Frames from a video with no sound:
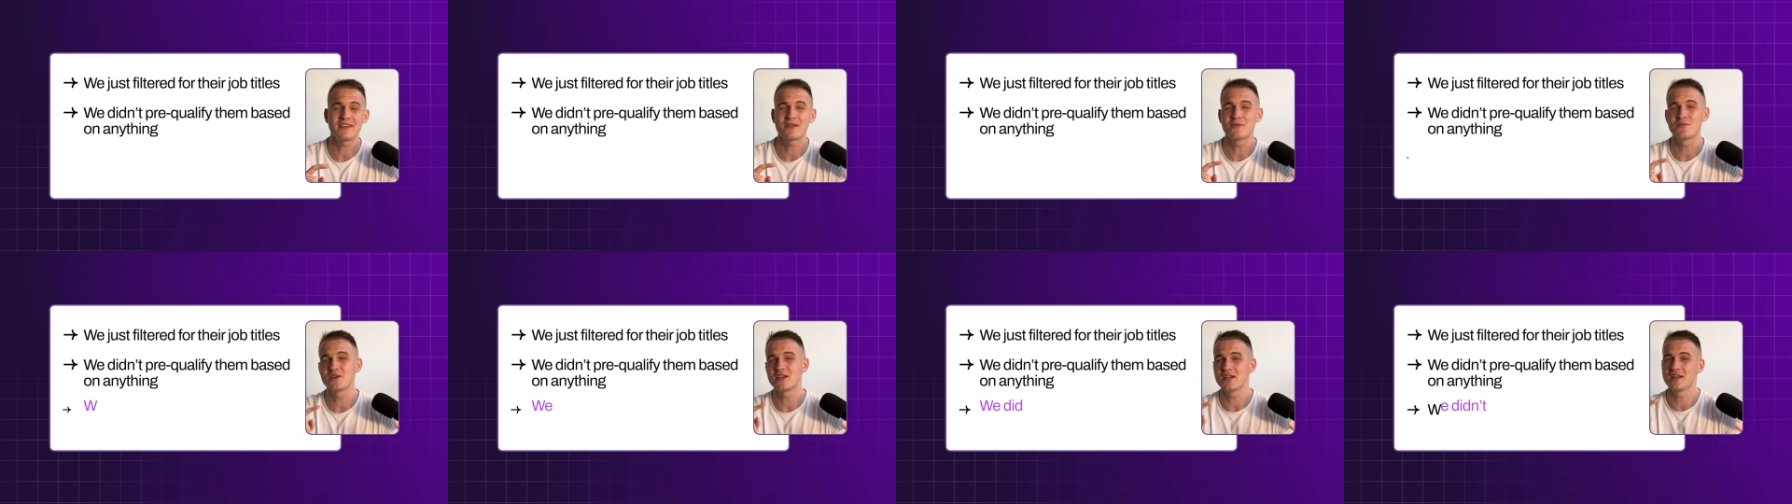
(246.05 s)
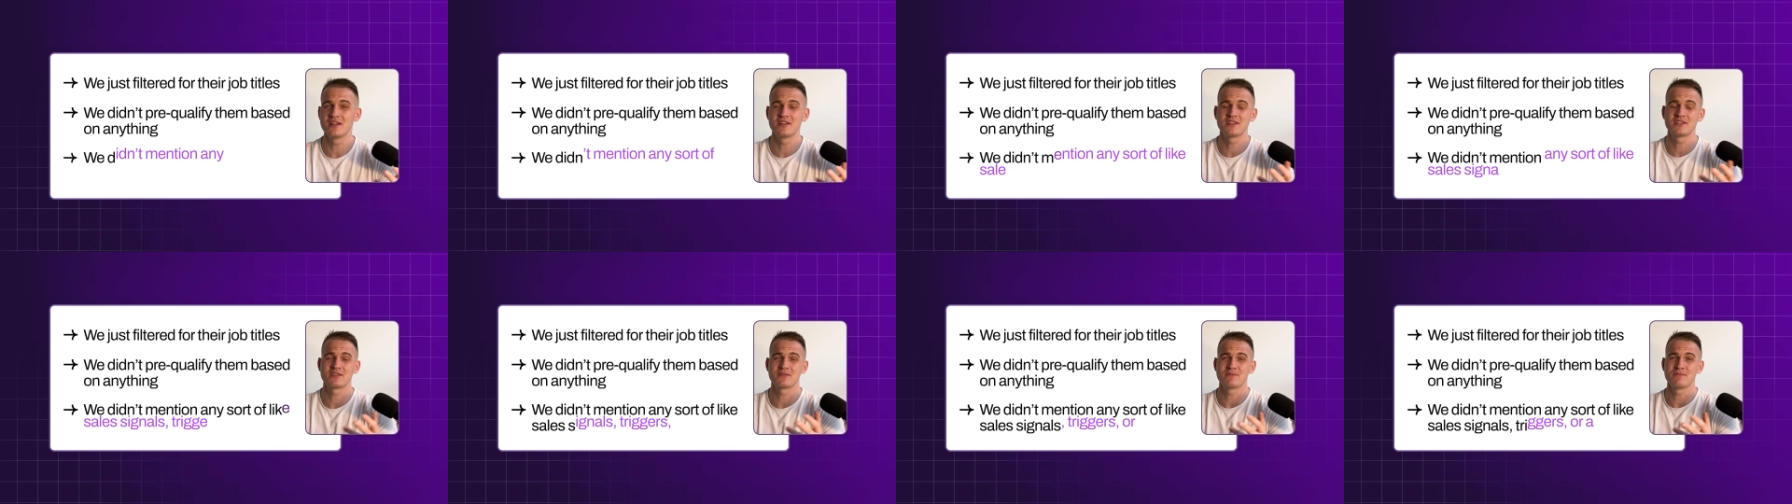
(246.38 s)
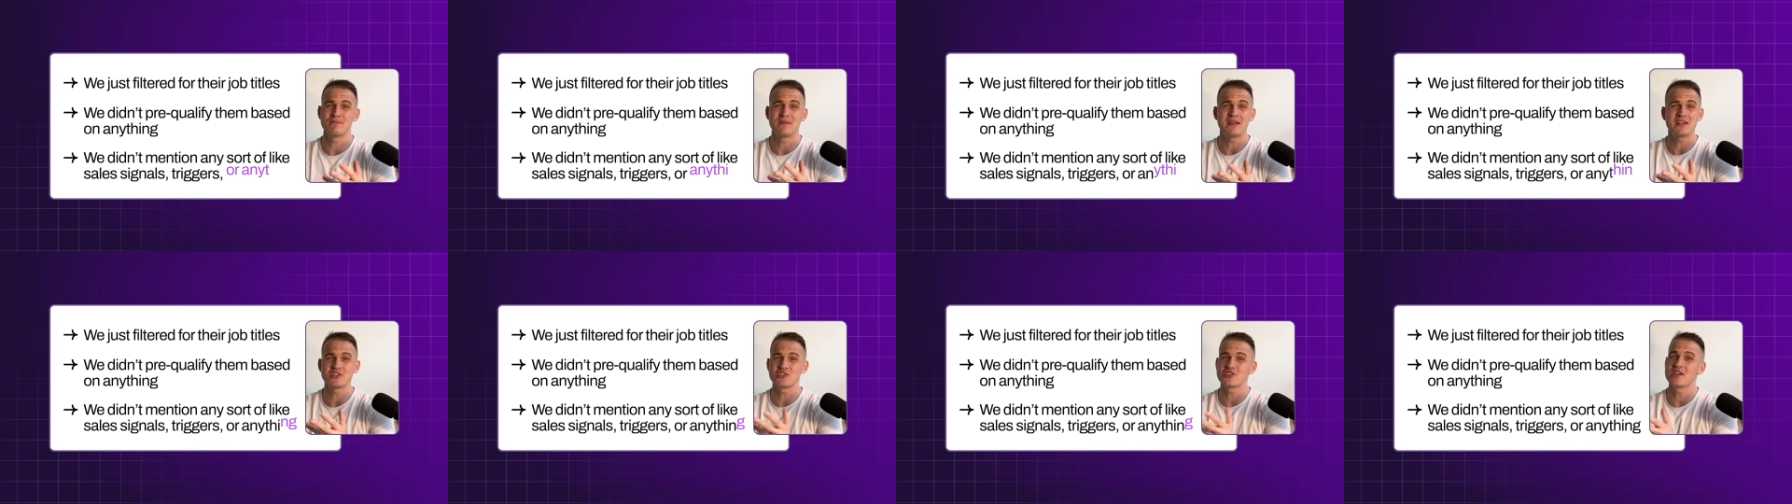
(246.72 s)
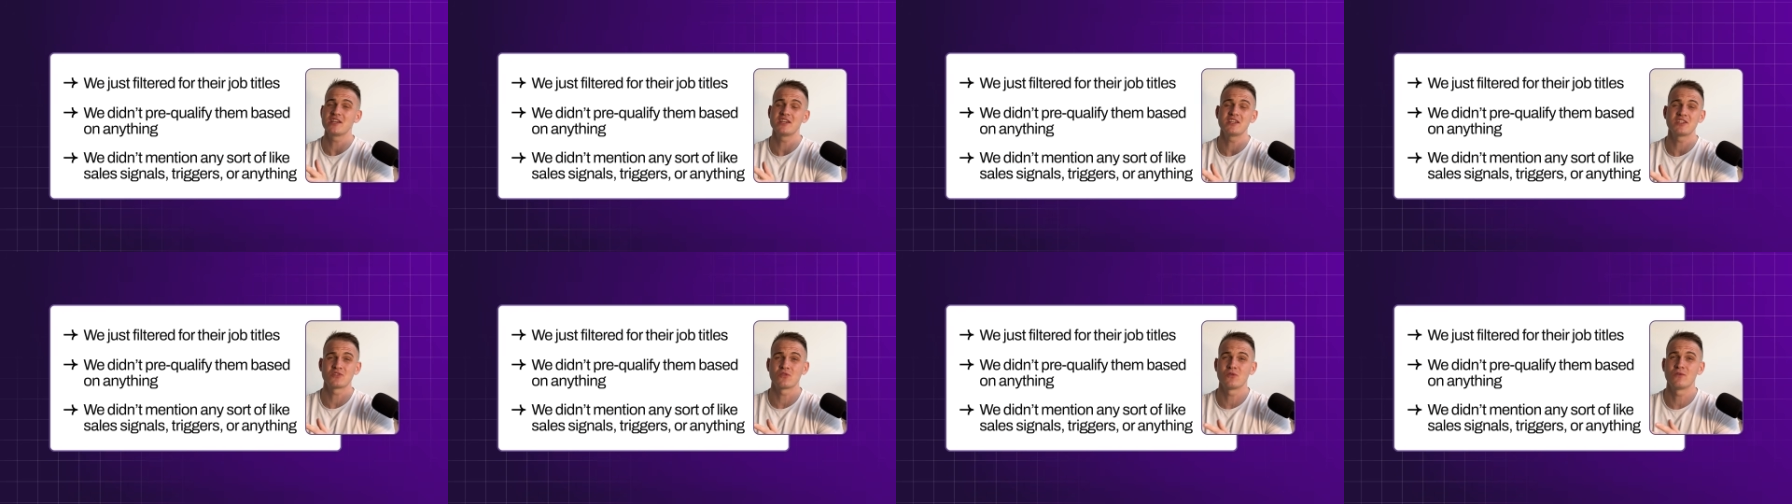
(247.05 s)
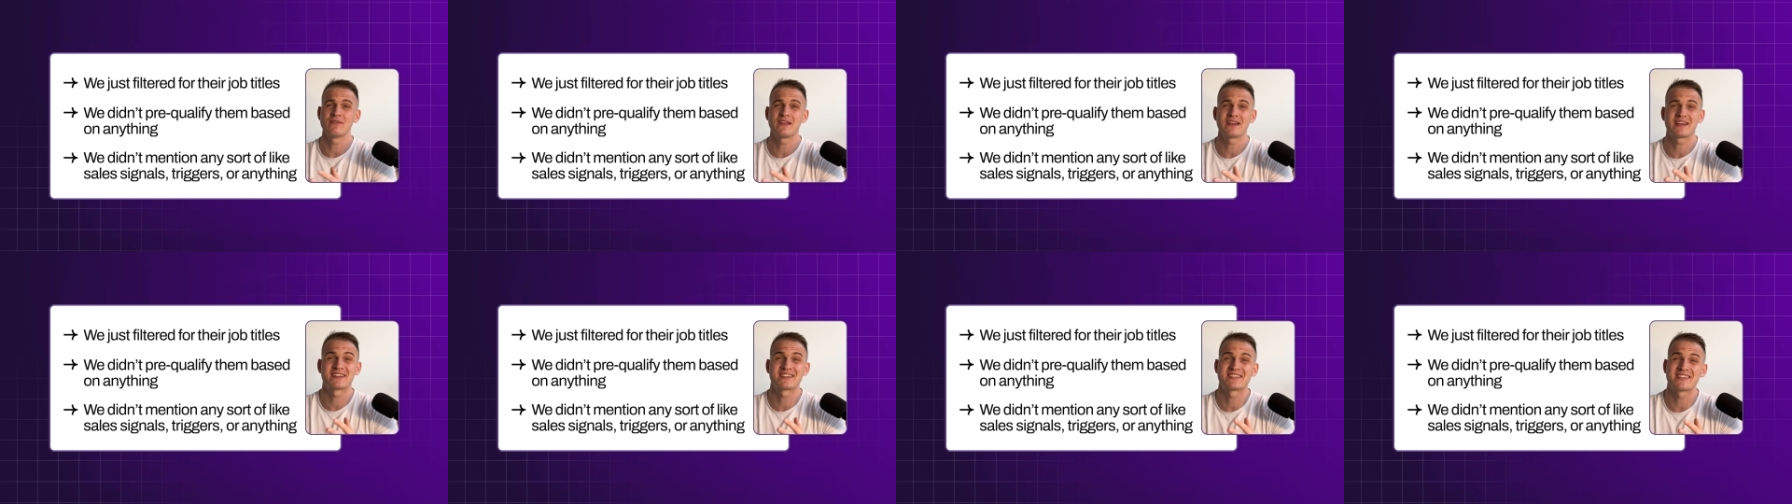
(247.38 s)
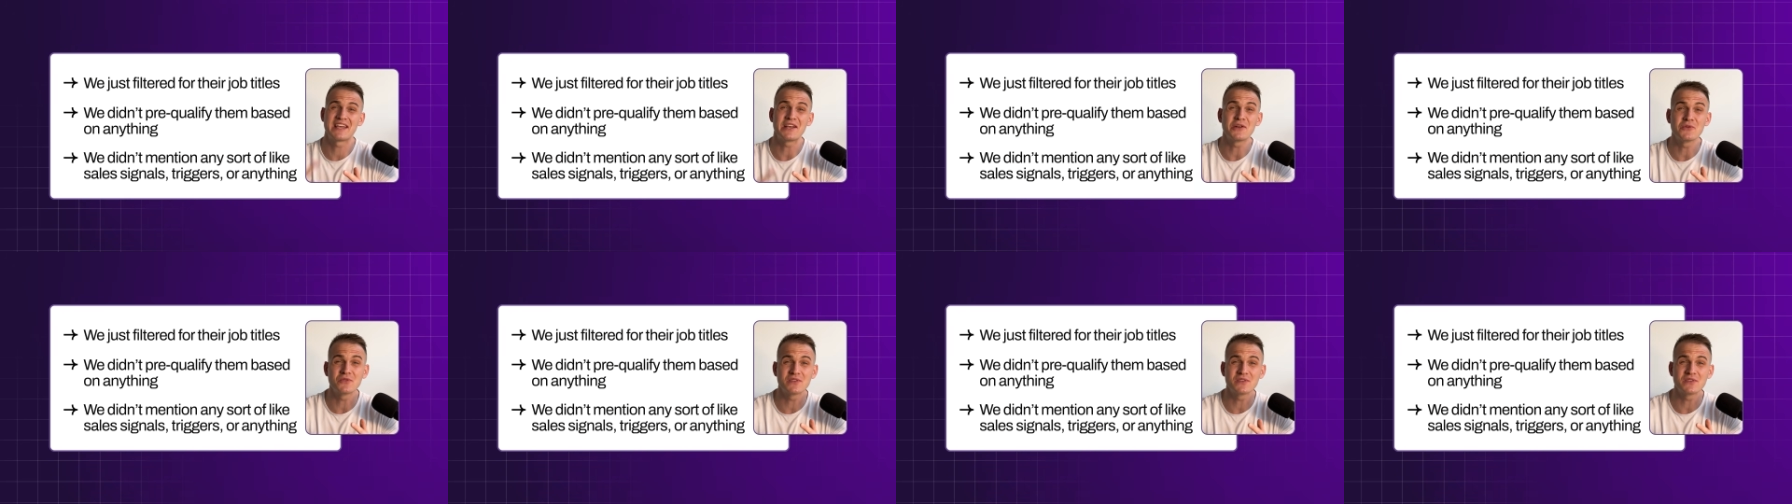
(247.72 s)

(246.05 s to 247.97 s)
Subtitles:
We didn't mention any sort of like sales